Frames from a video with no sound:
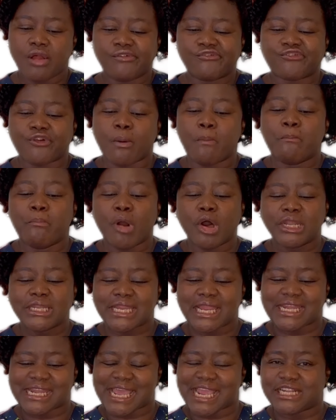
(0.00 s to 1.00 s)
from Monday
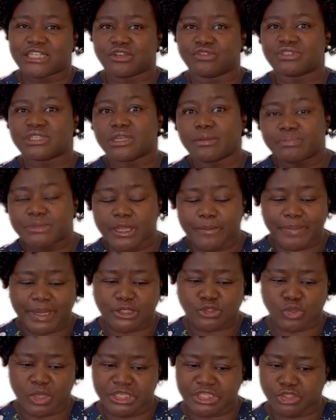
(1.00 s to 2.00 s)
9th of September
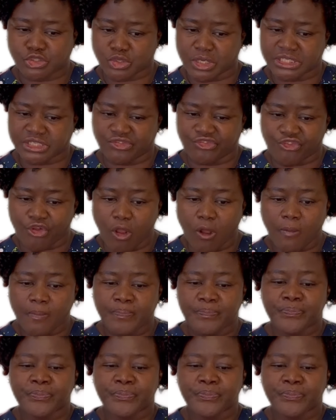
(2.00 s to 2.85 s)
2024.